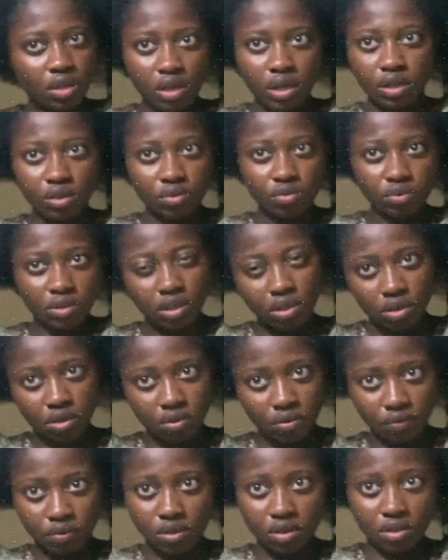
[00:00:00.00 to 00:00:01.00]
i do take
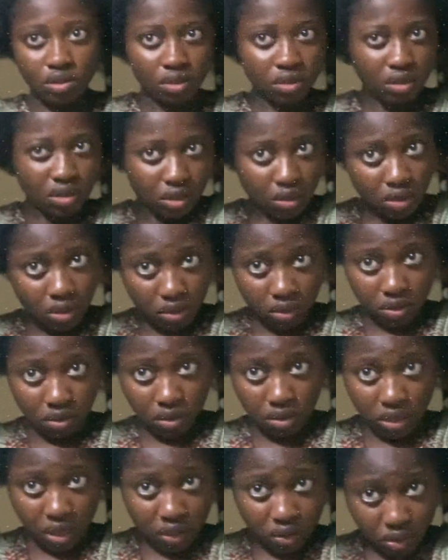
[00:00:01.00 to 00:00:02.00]
care of it
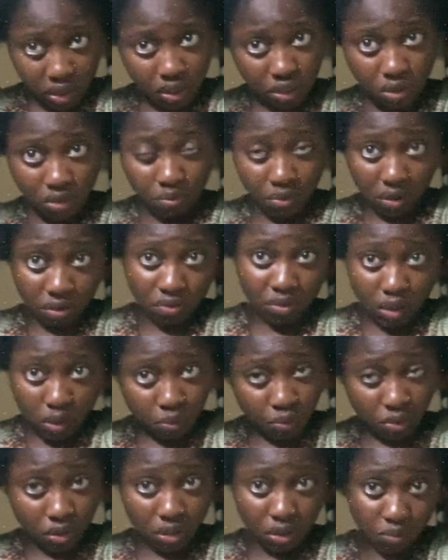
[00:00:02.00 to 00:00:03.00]
uh, i try to be
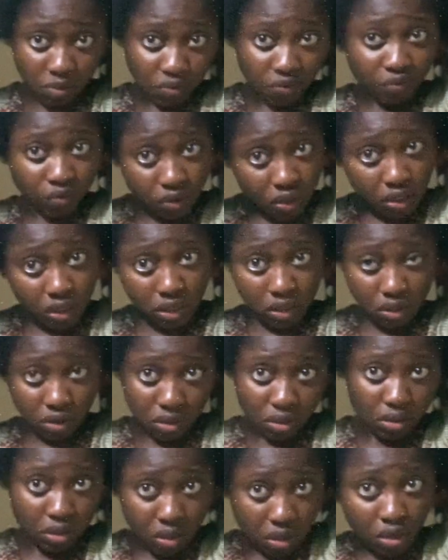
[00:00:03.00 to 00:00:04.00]
responsible for it
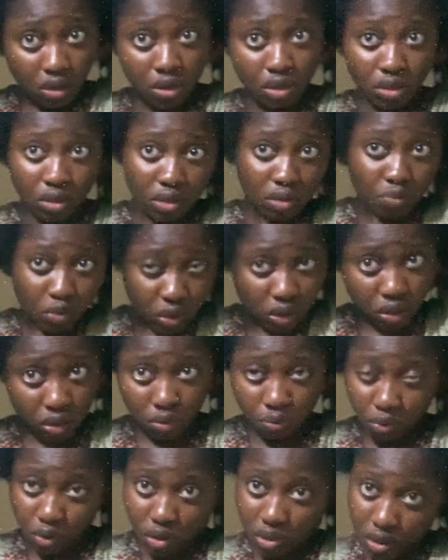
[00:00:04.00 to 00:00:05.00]
as, as much as
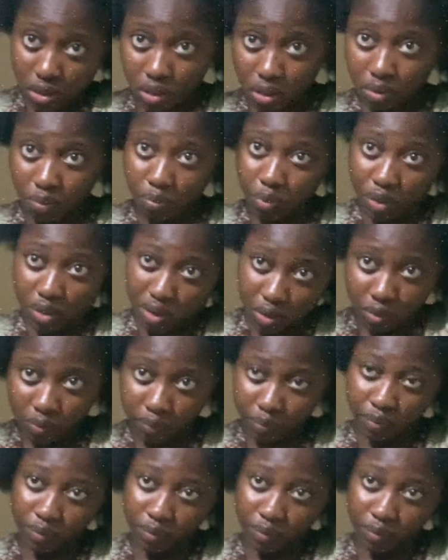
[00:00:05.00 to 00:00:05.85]
possible